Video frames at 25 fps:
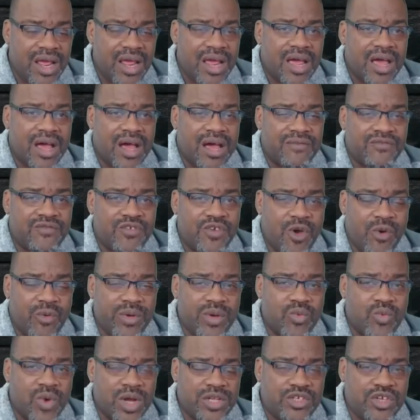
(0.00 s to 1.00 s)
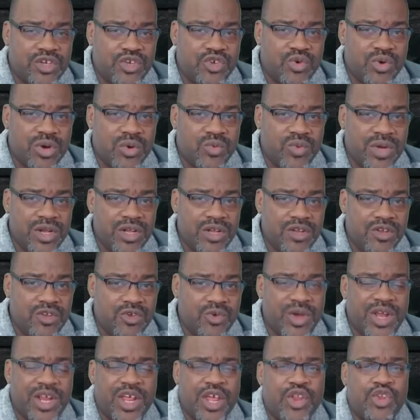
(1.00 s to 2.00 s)
of knowing what to do and when to
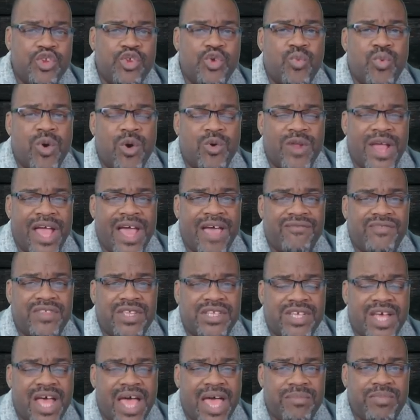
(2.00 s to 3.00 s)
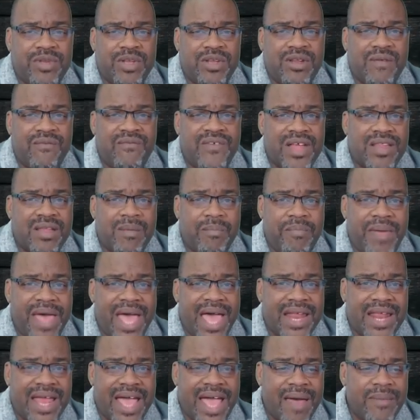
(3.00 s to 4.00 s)
do it, and you won't have the time to develop
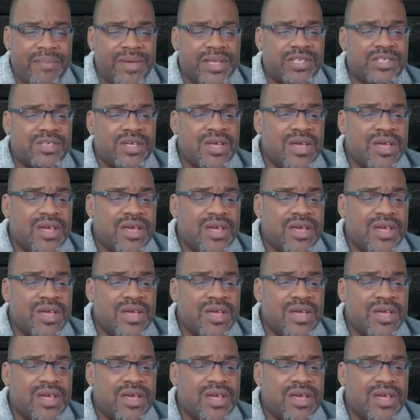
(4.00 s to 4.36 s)
bad habits.